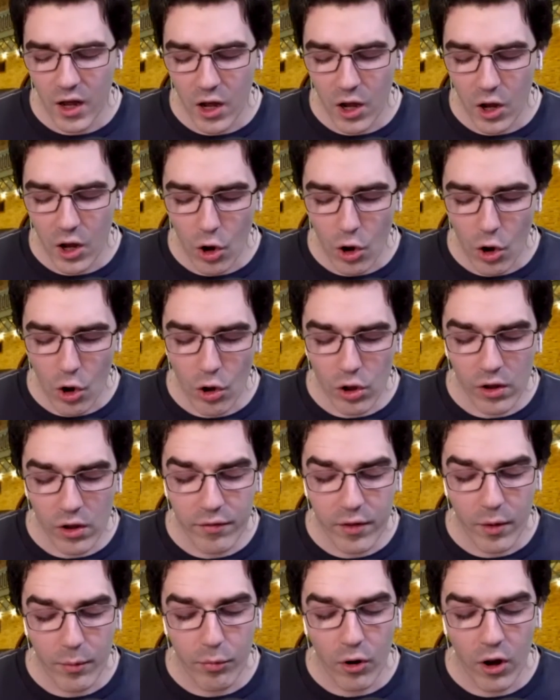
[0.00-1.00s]
all of their
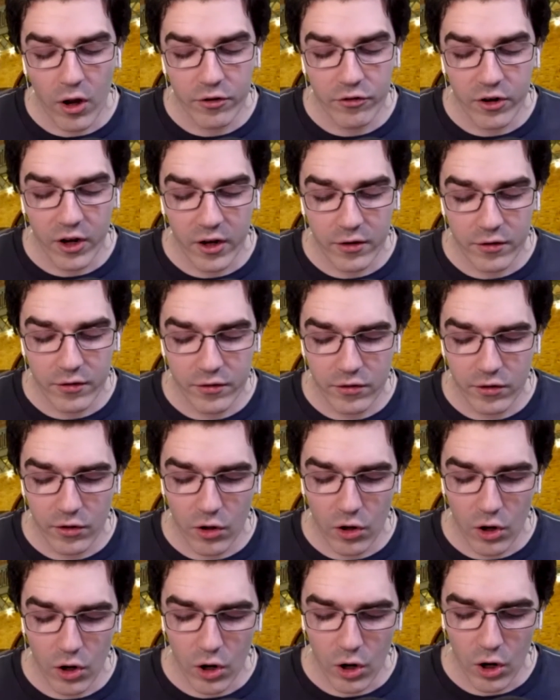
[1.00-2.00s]
projects
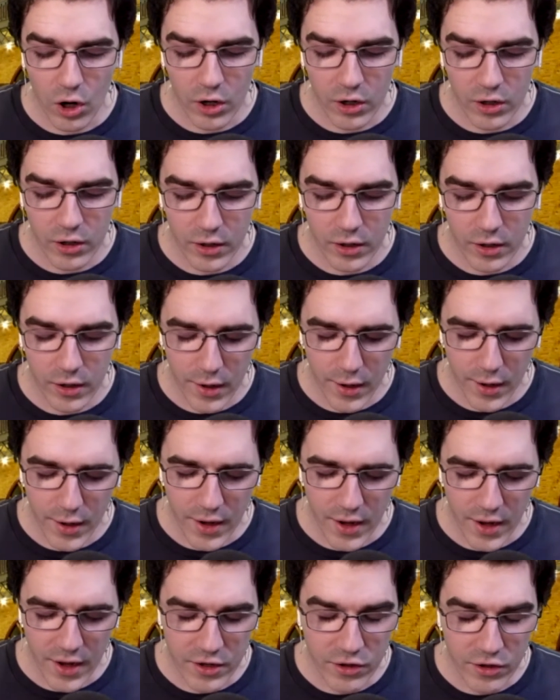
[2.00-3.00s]
are uh,
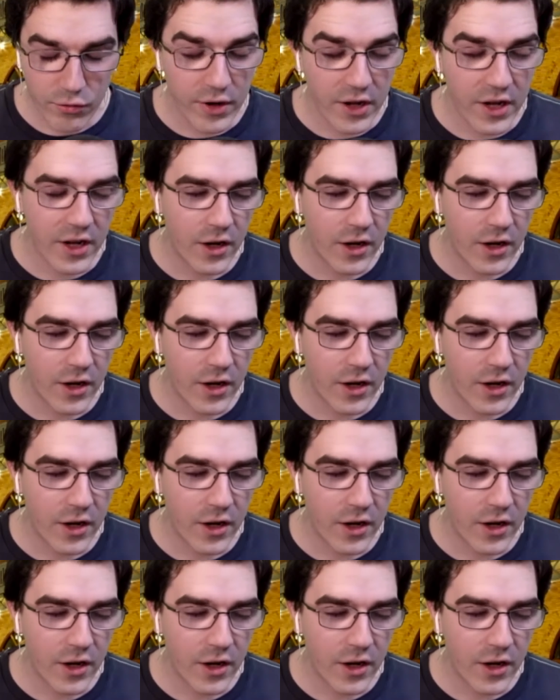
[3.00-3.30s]
unique.